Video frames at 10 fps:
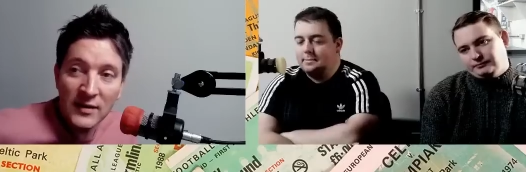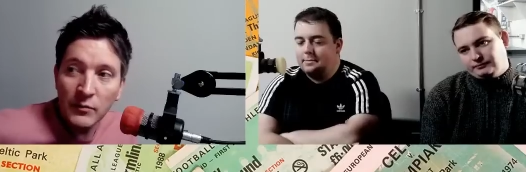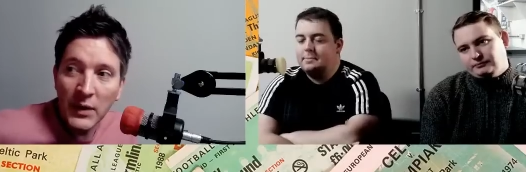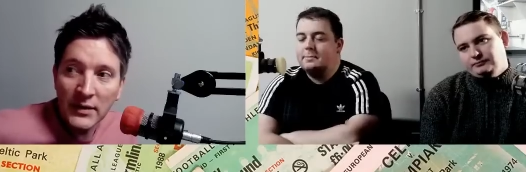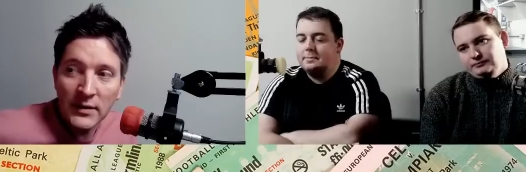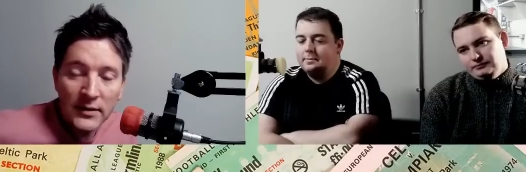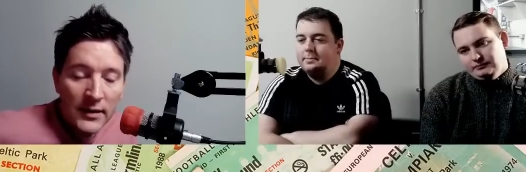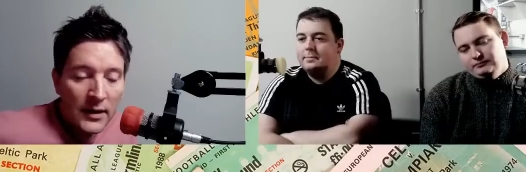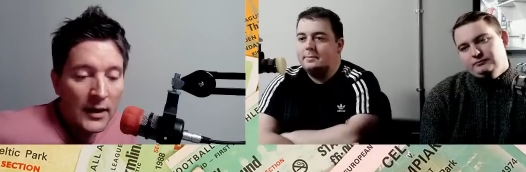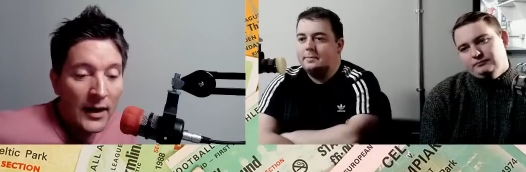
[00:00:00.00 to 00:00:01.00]
Speaker 1: mm-hmm. minded,
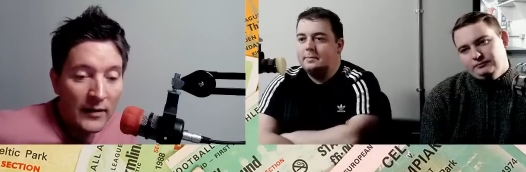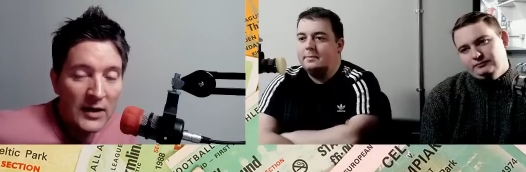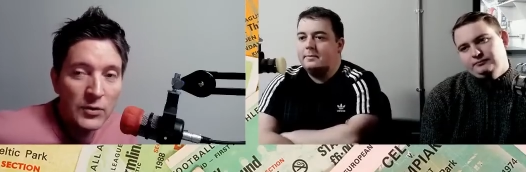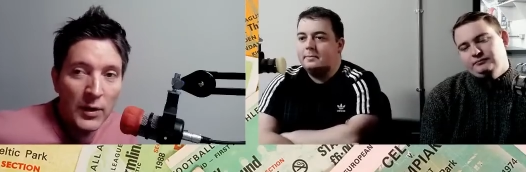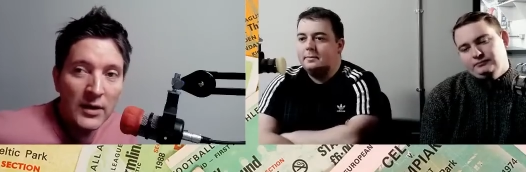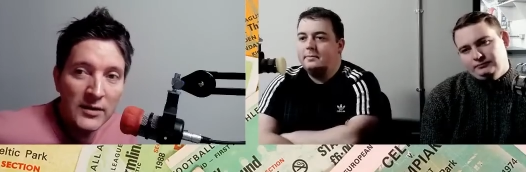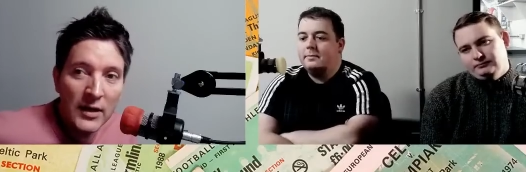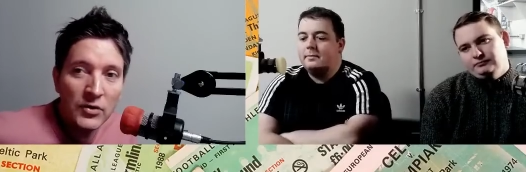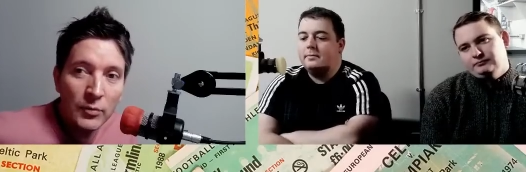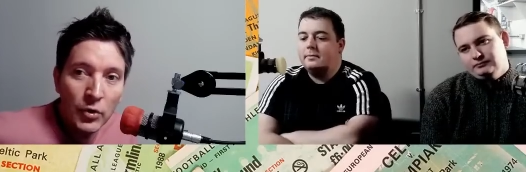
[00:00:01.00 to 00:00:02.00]
mm-hmm. and that's where his
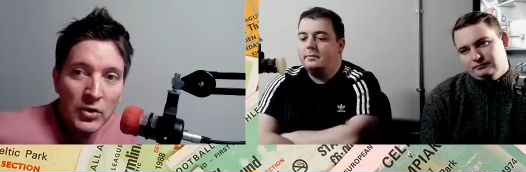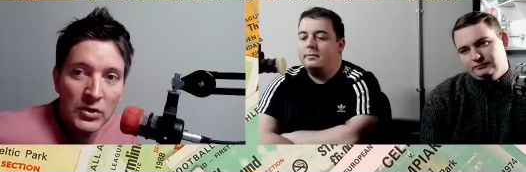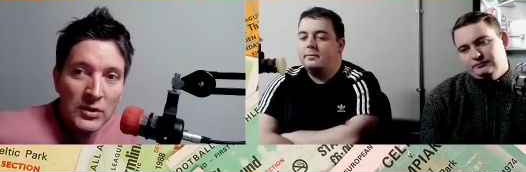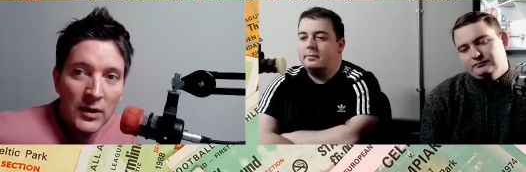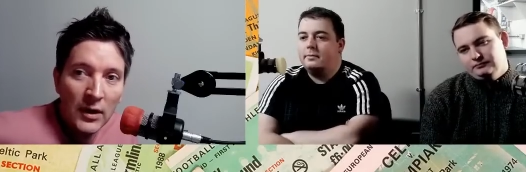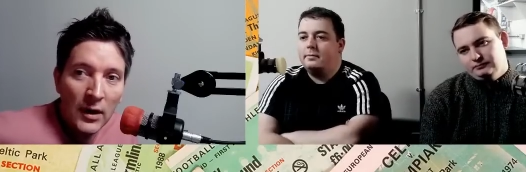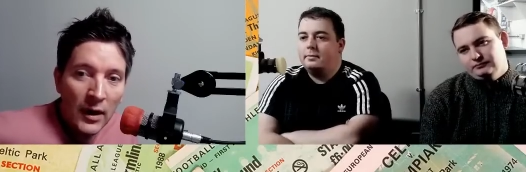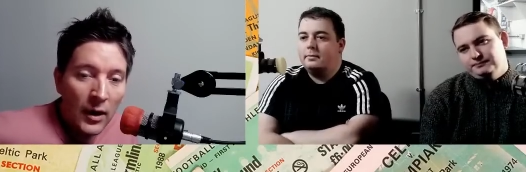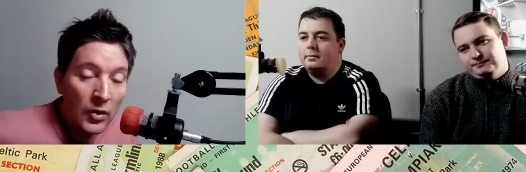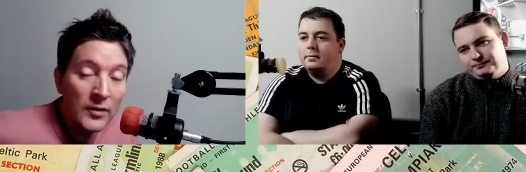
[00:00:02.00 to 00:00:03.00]
attributes
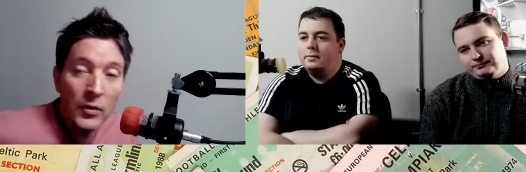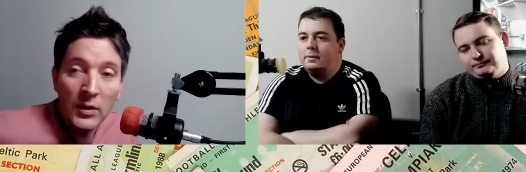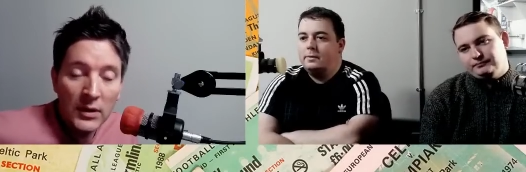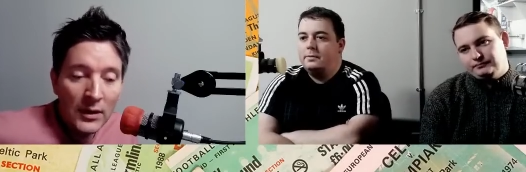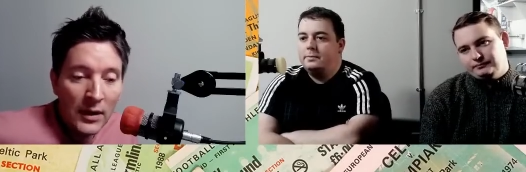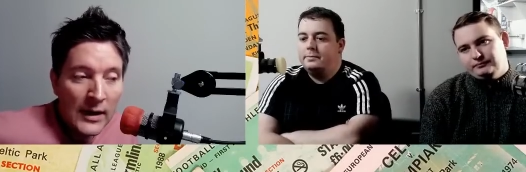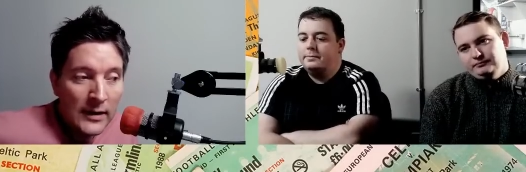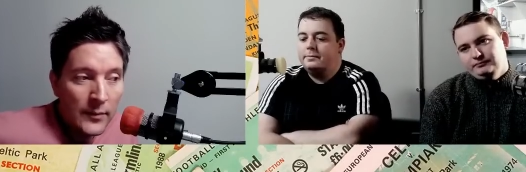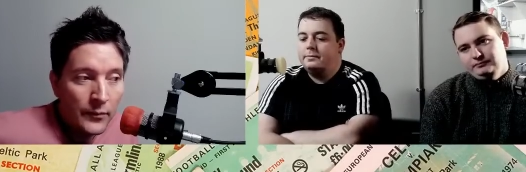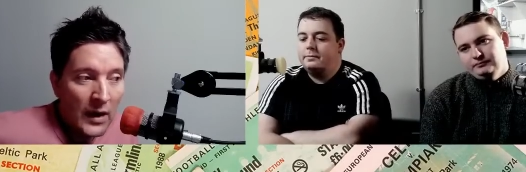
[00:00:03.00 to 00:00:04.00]
uh, undoubtedly
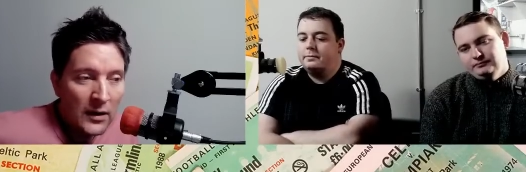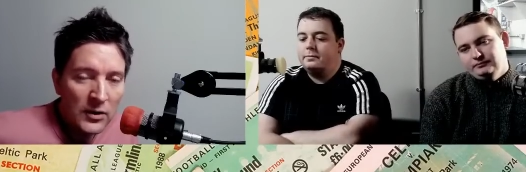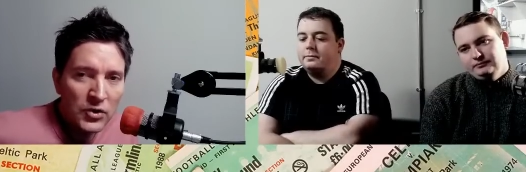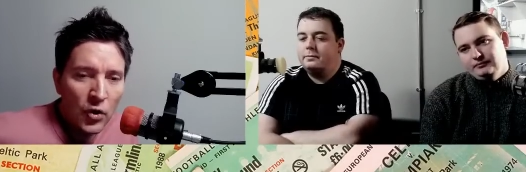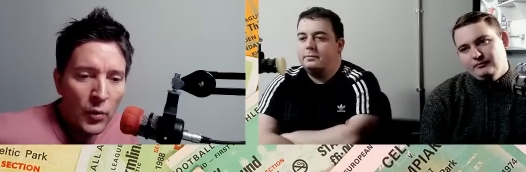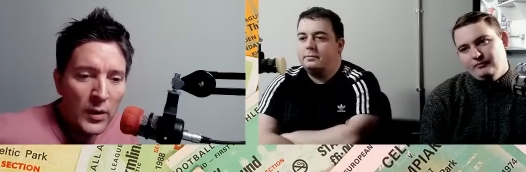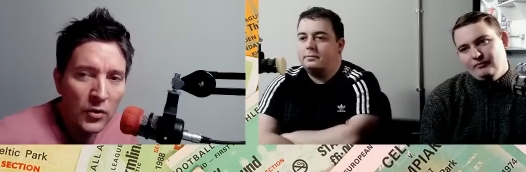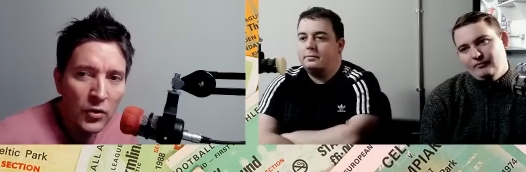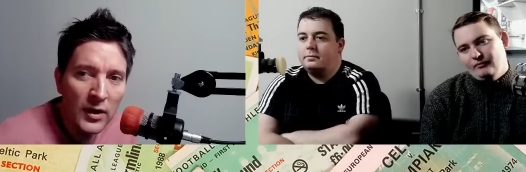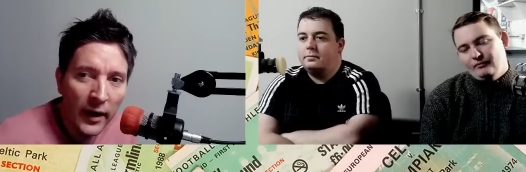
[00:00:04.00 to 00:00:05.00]
lie. Laxalt, when you
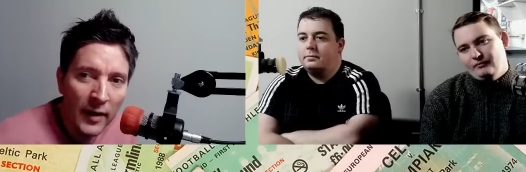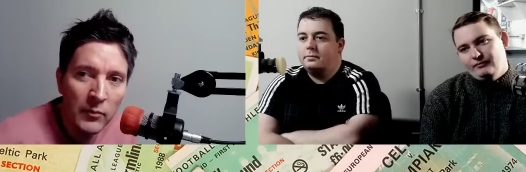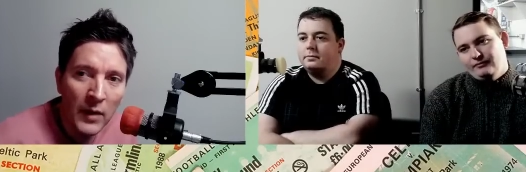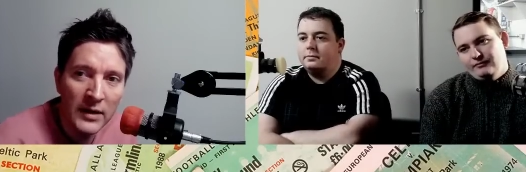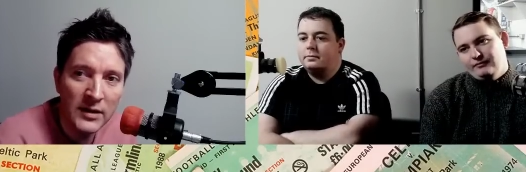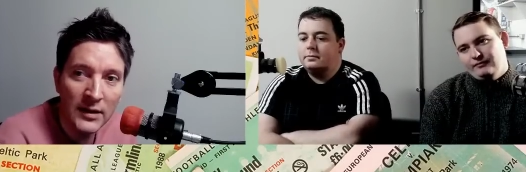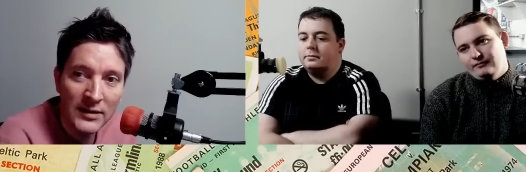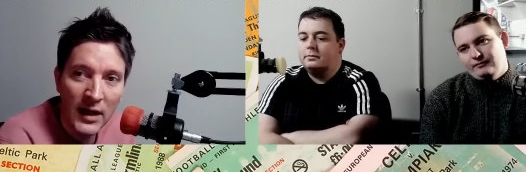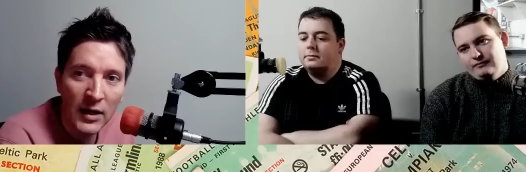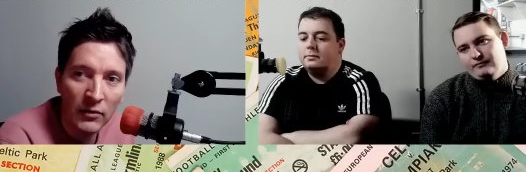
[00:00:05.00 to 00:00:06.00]
look at him as an
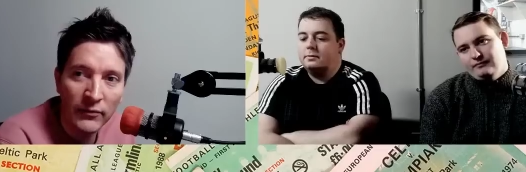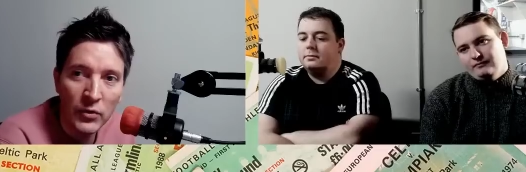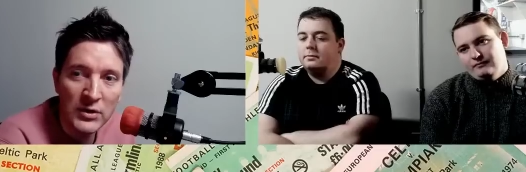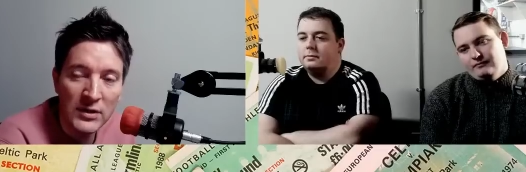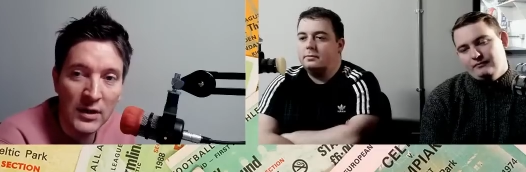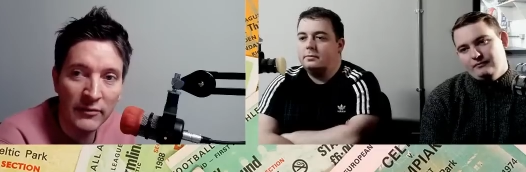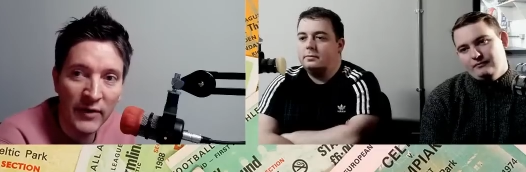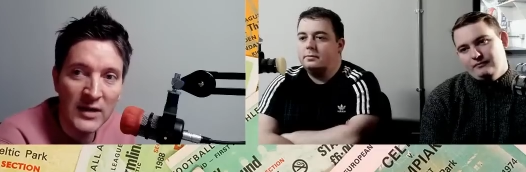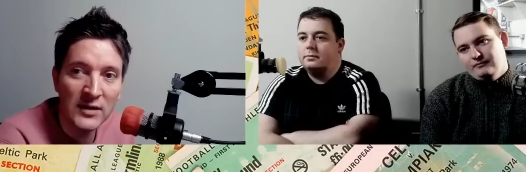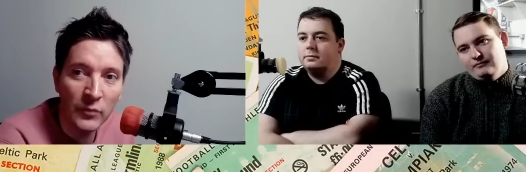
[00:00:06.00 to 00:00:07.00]
attacking force, as an
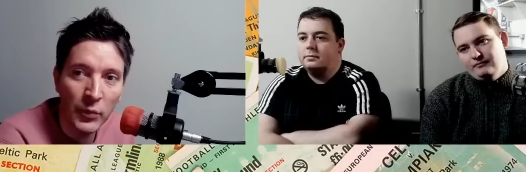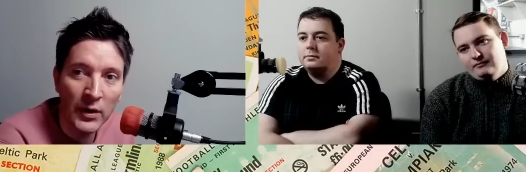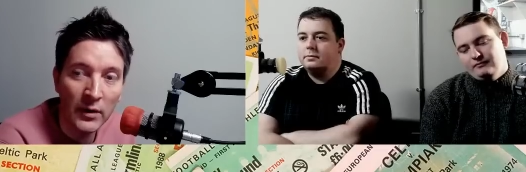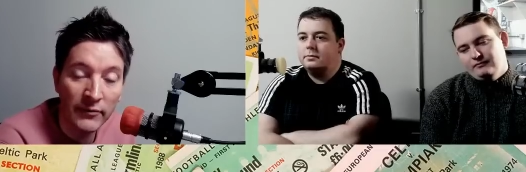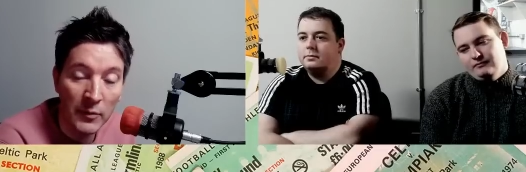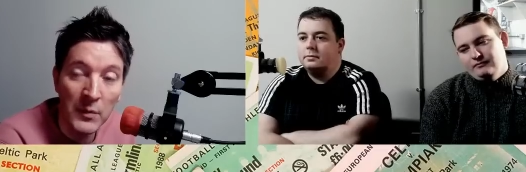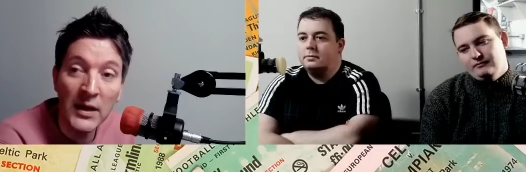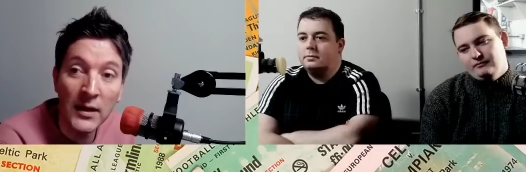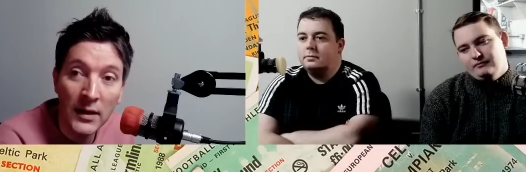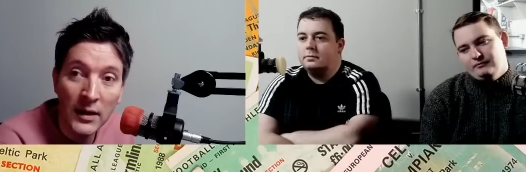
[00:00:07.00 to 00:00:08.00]
offensive player, for
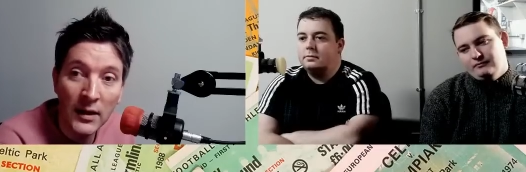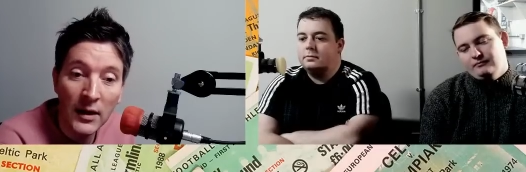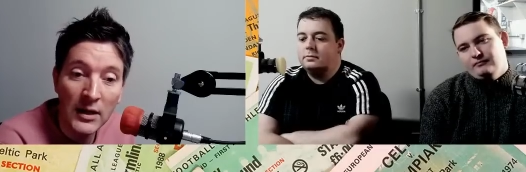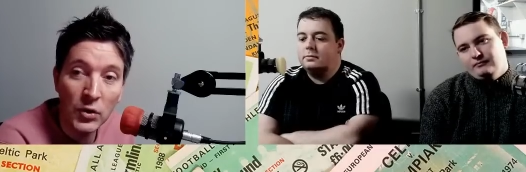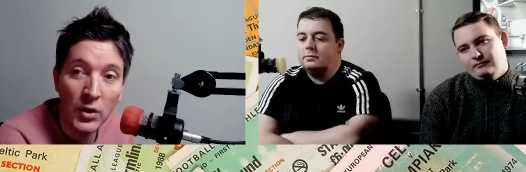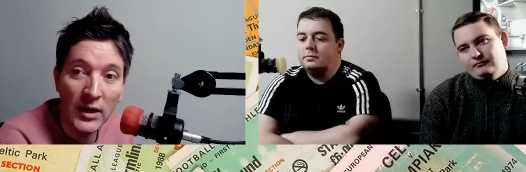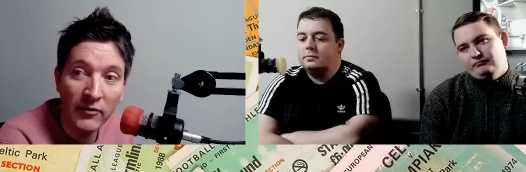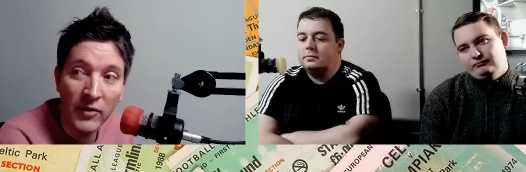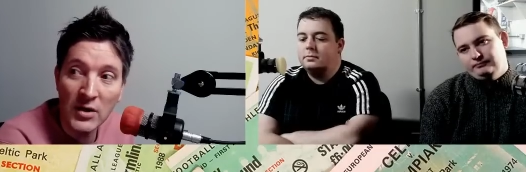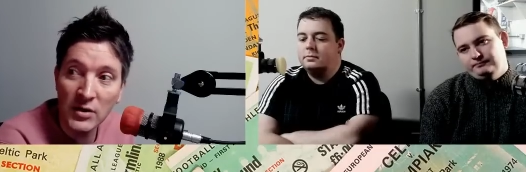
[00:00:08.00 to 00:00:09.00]
me, is going to
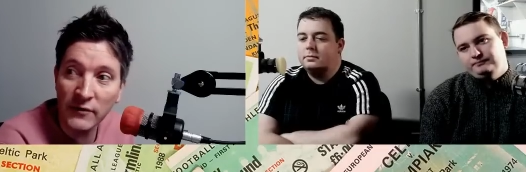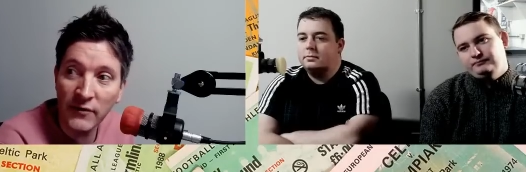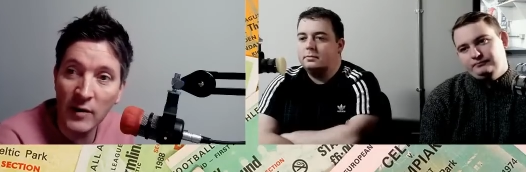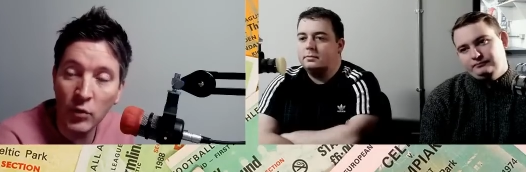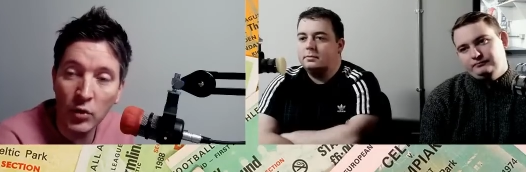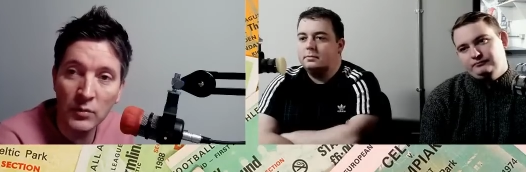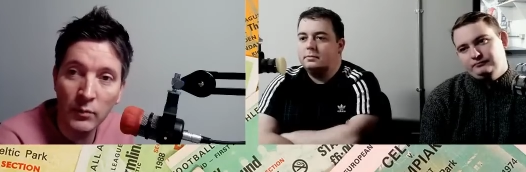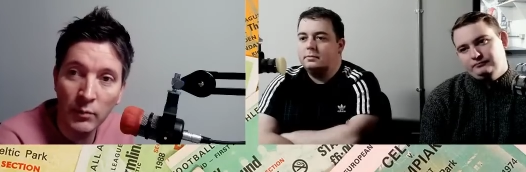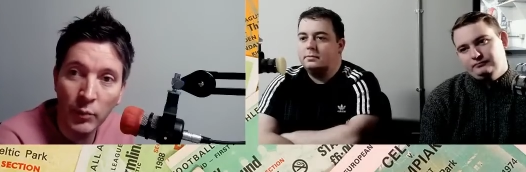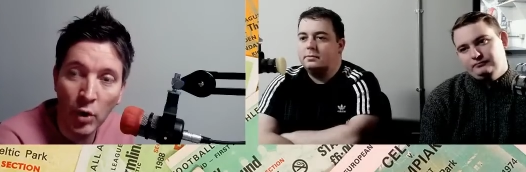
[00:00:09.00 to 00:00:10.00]
give Rangers far more
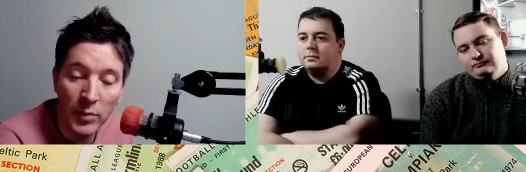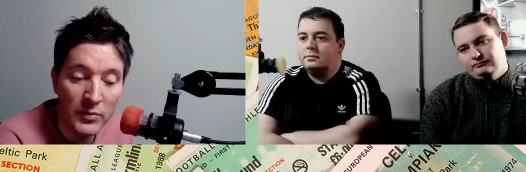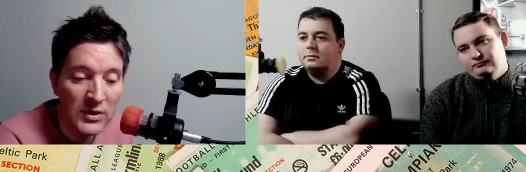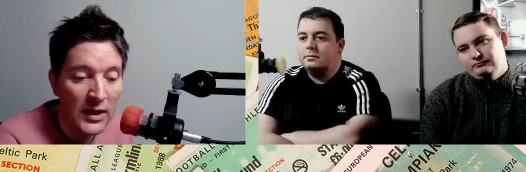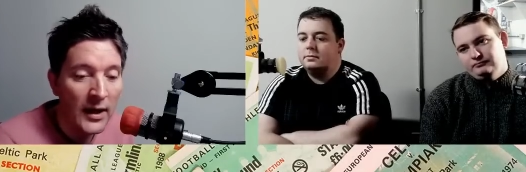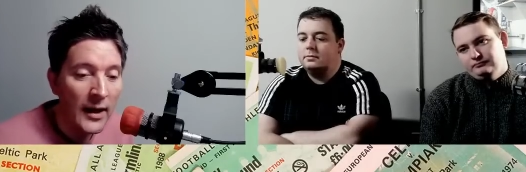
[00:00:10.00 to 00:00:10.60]
problems.